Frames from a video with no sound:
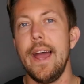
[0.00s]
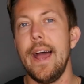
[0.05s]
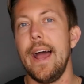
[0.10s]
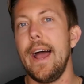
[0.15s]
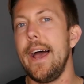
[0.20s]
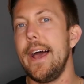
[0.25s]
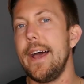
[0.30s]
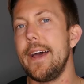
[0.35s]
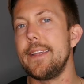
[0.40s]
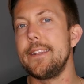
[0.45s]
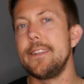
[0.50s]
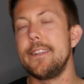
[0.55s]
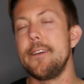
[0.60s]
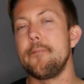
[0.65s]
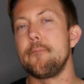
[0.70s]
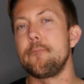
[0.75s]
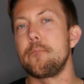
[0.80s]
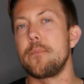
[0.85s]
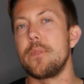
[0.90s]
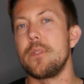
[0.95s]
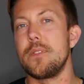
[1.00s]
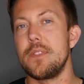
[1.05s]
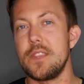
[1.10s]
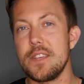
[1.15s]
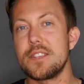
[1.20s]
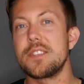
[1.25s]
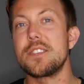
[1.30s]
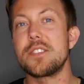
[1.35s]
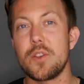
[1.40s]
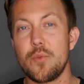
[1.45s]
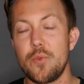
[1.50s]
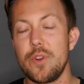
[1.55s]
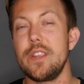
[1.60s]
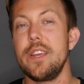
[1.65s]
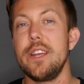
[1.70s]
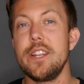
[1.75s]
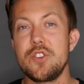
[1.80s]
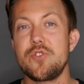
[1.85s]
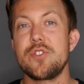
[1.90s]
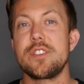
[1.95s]
And this is a
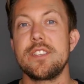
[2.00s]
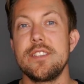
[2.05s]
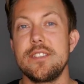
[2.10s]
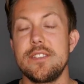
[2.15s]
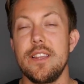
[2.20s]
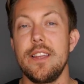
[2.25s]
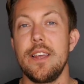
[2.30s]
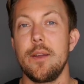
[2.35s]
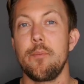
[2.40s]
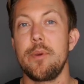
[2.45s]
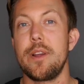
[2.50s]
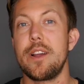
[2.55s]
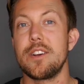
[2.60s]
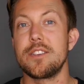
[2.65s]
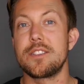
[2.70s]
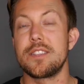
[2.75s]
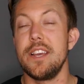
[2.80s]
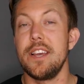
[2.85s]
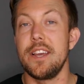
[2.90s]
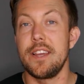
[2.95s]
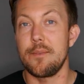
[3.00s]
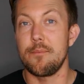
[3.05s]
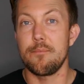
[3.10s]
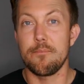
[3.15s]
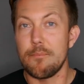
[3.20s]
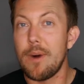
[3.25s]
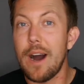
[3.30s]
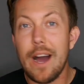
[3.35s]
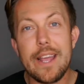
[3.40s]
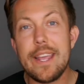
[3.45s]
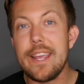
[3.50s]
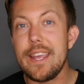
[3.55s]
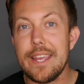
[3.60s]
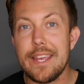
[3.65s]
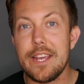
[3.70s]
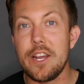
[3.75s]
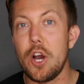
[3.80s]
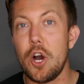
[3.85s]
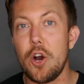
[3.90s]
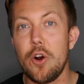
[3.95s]
really interesting thing because my
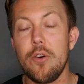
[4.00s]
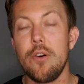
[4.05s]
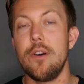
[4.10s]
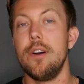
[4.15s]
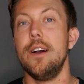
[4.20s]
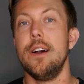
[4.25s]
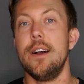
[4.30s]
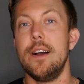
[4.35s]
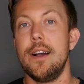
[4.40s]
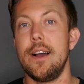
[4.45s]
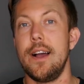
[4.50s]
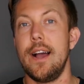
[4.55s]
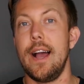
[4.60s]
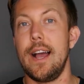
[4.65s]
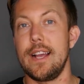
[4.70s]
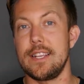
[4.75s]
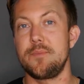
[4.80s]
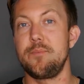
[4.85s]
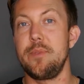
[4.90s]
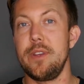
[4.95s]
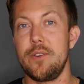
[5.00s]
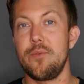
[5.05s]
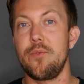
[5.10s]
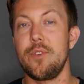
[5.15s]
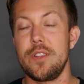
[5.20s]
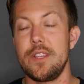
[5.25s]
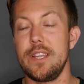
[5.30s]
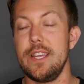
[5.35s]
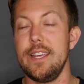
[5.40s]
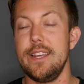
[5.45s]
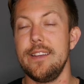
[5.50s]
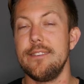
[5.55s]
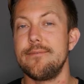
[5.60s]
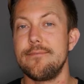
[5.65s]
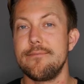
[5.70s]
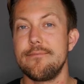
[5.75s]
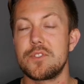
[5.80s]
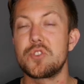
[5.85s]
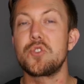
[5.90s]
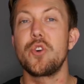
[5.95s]
ego has been really
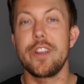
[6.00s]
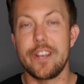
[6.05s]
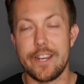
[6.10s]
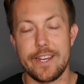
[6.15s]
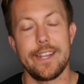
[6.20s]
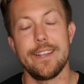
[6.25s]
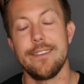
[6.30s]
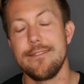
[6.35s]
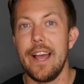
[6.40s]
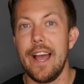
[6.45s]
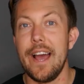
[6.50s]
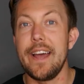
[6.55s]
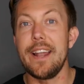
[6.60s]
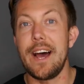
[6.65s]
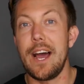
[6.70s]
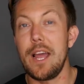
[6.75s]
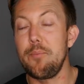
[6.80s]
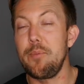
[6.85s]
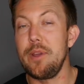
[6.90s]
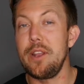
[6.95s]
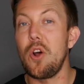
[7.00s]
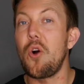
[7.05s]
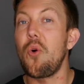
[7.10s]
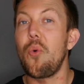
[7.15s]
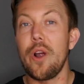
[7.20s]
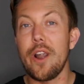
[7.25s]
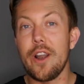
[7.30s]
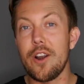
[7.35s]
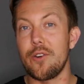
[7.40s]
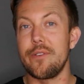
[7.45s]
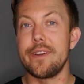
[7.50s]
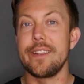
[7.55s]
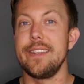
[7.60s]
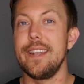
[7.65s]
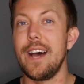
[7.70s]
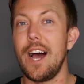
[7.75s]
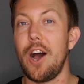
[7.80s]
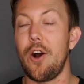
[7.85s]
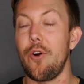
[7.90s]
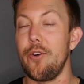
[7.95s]
tricky and i've been aware of it
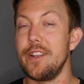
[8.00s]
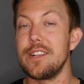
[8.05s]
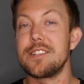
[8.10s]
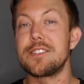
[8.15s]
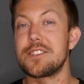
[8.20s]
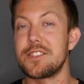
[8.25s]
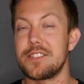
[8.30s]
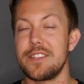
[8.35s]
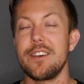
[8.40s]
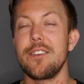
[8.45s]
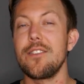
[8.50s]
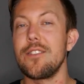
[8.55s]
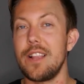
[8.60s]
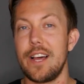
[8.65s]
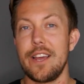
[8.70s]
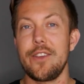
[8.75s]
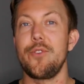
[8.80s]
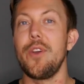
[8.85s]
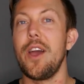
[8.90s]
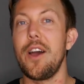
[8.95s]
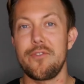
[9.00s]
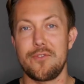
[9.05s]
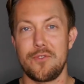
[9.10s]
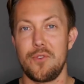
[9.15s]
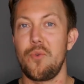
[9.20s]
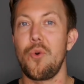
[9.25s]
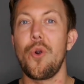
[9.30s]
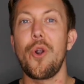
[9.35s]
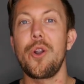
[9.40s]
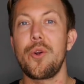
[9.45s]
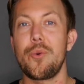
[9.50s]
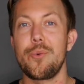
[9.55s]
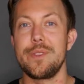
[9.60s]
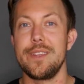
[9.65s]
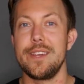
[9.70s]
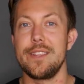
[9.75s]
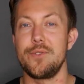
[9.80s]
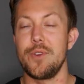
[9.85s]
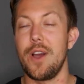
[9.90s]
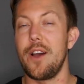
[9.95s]
now and it's still like you have to work with
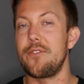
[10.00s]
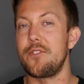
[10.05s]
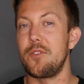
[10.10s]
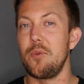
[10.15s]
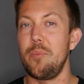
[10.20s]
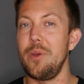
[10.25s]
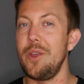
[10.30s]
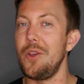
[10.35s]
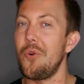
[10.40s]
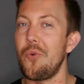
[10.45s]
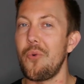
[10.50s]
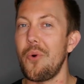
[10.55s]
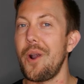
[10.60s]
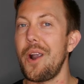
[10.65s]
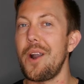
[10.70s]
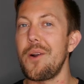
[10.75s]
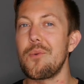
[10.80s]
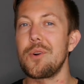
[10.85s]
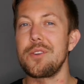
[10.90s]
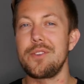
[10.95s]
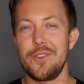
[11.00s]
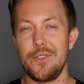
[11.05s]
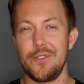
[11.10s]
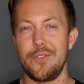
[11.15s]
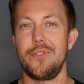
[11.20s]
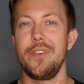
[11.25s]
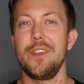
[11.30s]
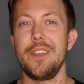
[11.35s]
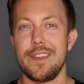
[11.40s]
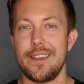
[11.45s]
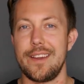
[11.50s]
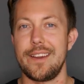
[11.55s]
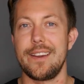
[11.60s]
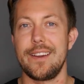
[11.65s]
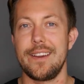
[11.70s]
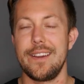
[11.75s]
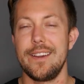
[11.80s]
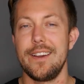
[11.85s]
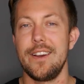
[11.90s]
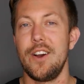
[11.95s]
it you have to be aware what you think
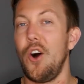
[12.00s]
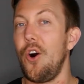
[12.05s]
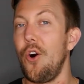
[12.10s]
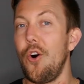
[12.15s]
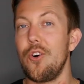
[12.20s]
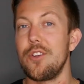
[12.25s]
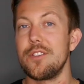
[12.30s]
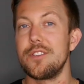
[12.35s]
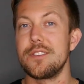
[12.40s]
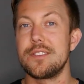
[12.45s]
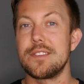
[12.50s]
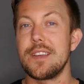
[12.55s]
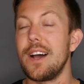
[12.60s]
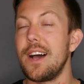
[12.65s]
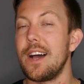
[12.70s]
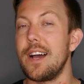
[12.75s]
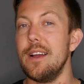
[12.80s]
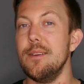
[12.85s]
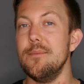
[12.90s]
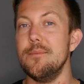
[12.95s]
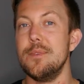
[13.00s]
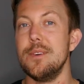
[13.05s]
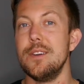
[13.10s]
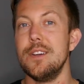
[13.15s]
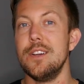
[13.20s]
all the time